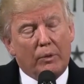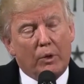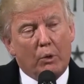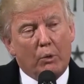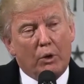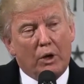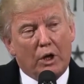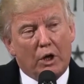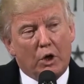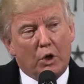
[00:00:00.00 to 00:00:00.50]
We're
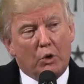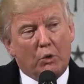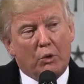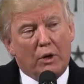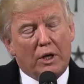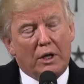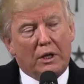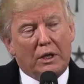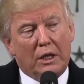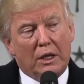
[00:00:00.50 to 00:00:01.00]
going to do
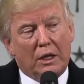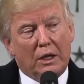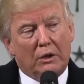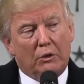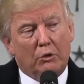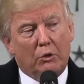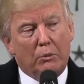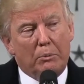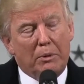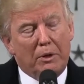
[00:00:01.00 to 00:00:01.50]
great things.
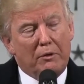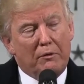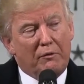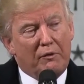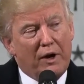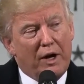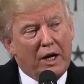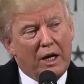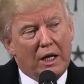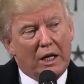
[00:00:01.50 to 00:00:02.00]
We've been
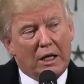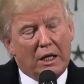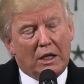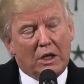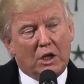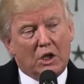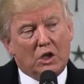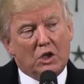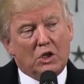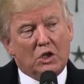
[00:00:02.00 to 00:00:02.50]
fighting
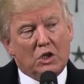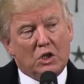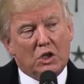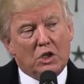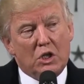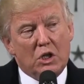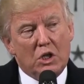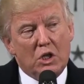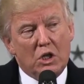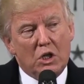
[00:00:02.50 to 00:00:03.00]
these
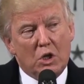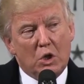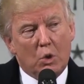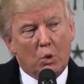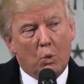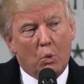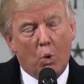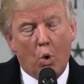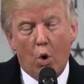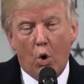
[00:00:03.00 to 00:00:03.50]

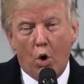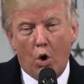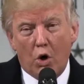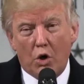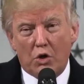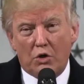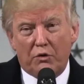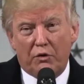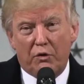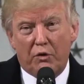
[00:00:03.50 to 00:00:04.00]

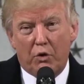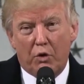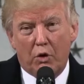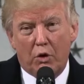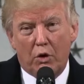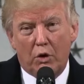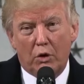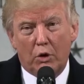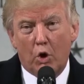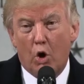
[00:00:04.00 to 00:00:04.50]
wars
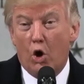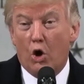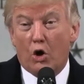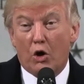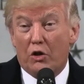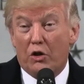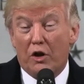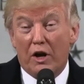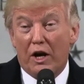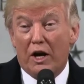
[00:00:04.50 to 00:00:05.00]
for longer
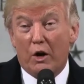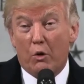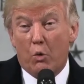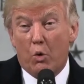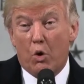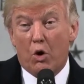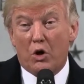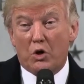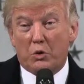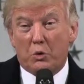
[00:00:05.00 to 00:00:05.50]
than any
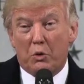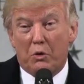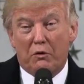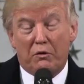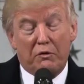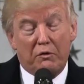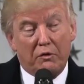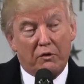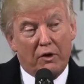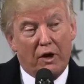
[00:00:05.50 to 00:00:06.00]
wars
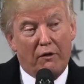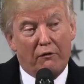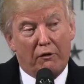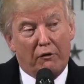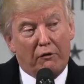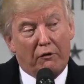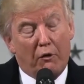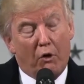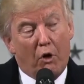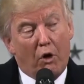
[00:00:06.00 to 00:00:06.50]
we've ever
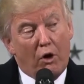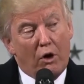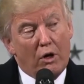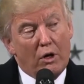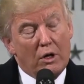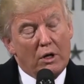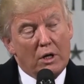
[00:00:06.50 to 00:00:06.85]
fought.